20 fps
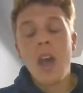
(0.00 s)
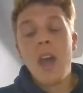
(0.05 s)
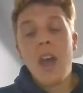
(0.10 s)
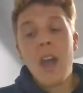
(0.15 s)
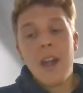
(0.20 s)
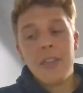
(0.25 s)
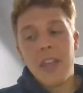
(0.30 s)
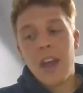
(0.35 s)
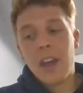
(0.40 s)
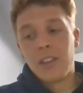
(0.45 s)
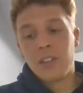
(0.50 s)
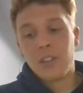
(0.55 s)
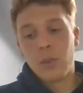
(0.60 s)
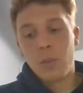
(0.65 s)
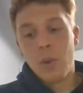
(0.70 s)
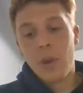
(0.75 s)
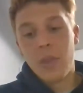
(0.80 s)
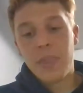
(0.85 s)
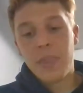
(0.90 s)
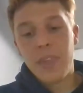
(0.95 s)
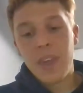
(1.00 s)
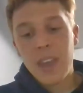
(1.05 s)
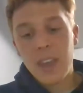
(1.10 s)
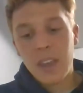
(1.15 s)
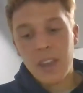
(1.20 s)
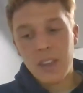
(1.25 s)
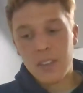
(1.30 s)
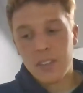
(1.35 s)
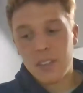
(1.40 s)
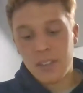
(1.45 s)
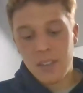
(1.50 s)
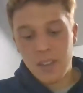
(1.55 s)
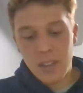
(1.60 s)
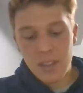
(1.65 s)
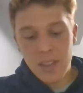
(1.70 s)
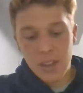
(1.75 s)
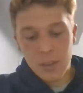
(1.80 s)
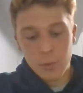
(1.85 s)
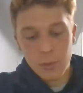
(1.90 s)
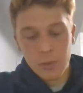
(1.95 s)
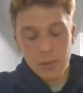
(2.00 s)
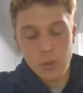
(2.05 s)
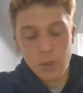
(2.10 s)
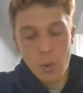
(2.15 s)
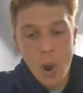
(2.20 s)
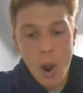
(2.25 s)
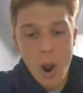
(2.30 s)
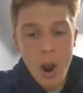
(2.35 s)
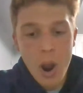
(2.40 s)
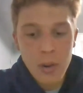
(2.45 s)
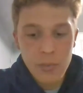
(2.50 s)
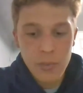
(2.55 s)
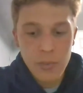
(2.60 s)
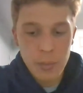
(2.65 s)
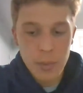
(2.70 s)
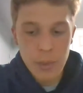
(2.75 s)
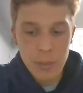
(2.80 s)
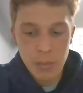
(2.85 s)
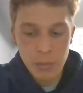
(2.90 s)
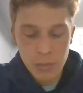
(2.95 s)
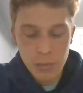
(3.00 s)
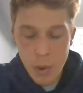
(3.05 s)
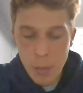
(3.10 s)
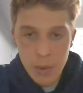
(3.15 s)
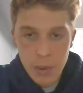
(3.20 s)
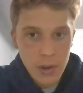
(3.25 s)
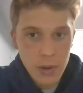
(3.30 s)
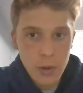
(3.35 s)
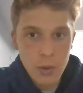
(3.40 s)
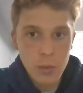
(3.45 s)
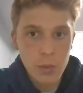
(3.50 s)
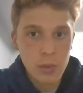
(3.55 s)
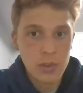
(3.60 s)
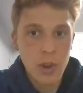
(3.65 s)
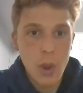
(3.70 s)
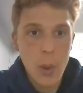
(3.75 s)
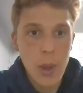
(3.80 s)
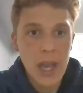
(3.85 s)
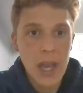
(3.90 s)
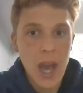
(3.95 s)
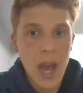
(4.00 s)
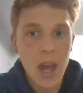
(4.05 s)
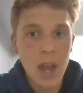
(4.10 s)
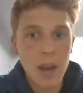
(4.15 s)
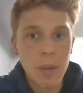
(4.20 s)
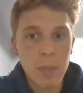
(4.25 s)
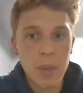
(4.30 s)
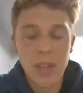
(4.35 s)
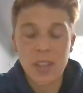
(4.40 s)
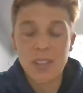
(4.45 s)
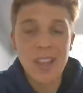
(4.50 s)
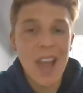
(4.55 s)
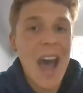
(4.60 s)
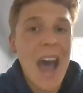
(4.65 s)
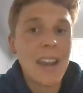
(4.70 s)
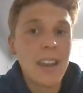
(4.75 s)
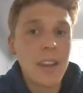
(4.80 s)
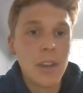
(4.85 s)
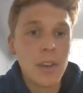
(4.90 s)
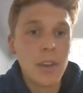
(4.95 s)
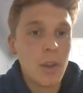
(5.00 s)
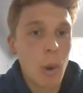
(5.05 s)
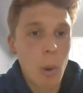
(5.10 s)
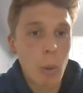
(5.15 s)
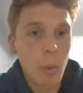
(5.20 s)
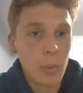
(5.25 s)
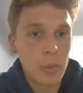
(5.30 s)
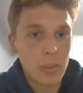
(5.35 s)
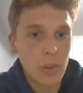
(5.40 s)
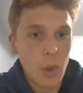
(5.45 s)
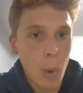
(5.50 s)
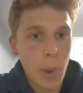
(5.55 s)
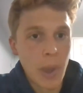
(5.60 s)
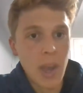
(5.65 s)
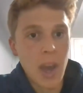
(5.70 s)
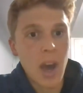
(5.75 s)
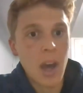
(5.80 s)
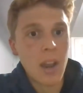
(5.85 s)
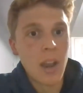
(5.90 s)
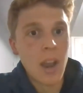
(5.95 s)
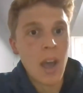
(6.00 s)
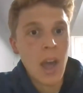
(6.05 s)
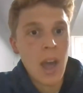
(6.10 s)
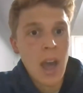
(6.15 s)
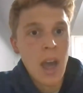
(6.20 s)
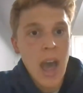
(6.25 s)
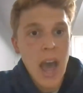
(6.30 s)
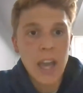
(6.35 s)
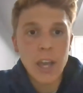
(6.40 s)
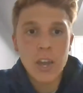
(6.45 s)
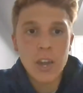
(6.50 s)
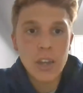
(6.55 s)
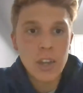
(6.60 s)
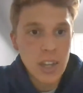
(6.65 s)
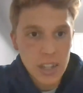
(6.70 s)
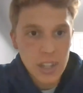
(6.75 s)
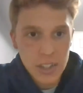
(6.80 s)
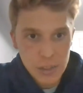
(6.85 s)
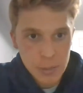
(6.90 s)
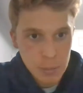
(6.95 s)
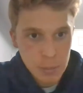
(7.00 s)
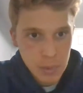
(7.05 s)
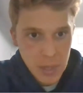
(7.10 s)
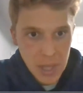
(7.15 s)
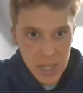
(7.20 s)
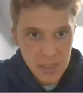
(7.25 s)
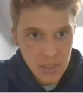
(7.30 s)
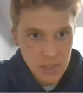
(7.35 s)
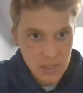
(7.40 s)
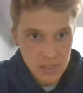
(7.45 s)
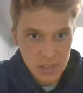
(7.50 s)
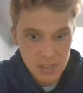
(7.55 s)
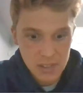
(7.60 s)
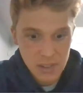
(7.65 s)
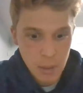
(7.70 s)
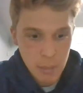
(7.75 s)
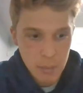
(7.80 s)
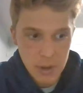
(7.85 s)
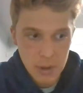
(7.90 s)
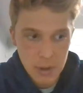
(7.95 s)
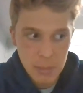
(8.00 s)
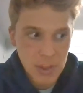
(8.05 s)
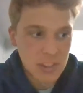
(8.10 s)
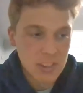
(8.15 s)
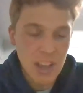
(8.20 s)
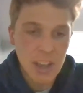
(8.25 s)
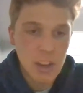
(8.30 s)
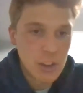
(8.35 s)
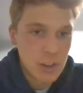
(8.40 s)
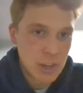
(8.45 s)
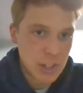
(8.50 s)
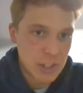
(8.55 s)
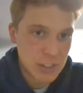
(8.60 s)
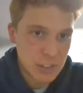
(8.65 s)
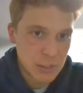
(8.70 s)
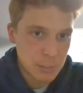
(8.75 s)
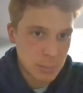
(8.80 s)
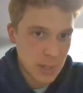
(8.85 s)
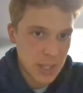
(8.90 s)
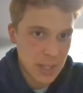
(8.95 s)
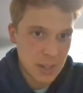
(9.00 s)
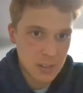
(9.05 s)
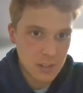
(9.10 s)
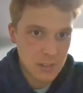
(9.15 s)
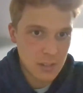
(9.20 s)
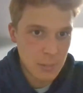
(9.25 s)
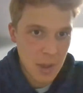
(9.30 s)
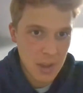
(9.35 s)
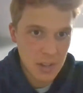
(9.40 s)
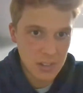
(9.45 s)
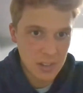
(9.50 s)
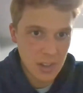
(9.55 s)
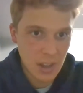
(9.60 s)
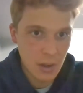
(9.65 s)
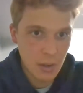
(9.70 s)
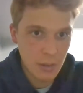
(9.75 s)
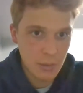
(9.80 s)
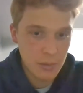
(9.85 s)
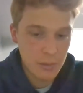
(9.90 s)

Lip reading: that's the one thing is, and that's what's so hard for people. Nobody knew what was going on because I didn't know what was going on. I couldn't explain this to somebody because I couldn't explain it to myself.